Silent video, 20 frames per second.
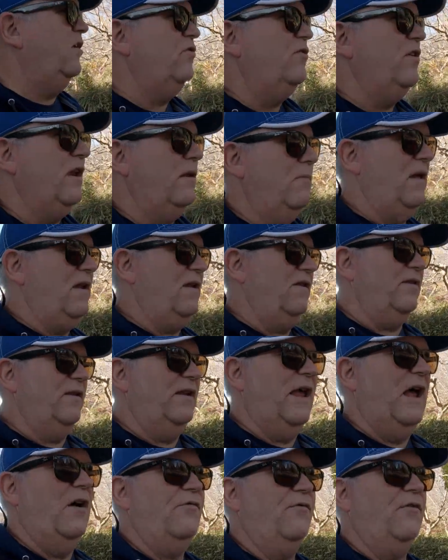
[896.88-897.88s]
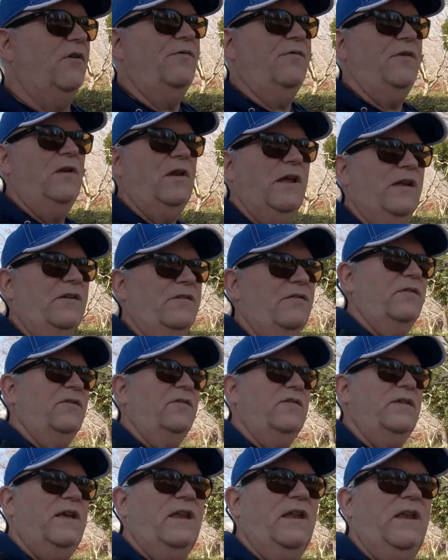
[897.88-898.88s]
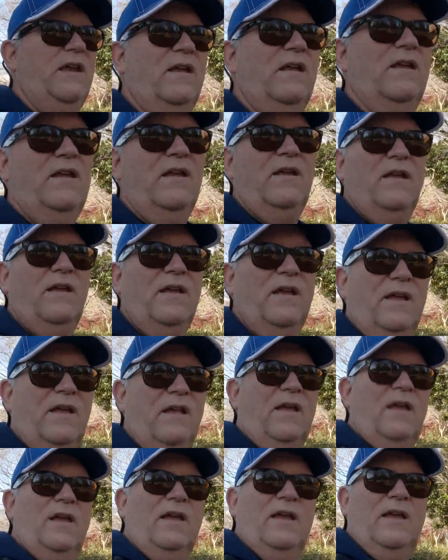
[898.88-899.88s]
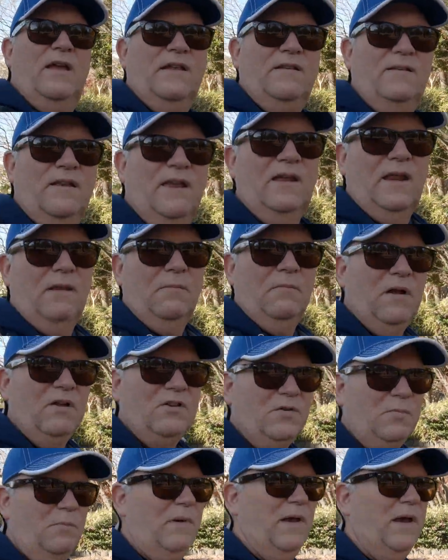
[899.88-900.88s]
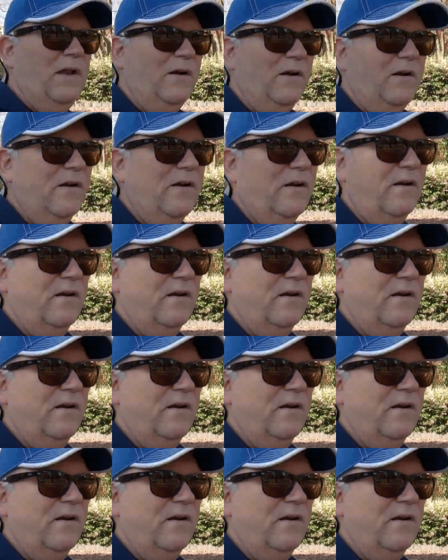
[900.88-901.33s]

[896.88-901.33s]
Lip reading: any medicine now for a few days, so it's getting much better.